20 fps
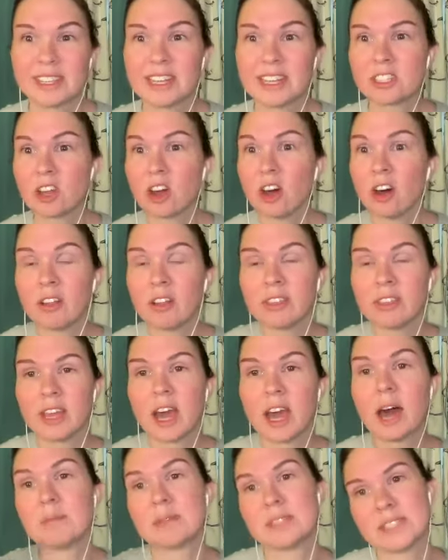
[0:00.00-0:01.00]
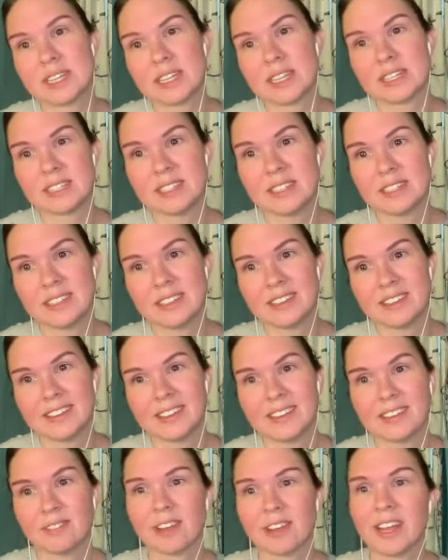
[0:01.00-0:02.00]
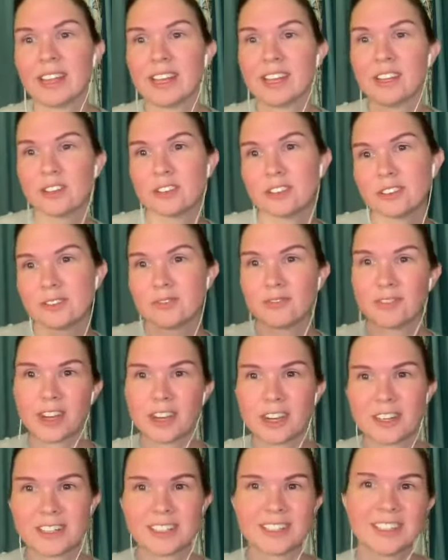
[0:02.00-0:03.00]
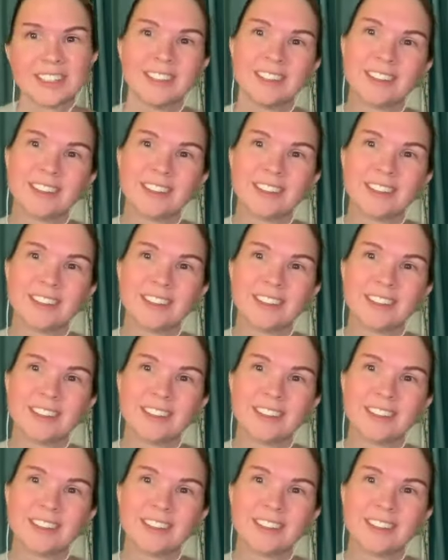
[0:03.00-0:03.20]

And it's all the opposite, right? Like, girls fart.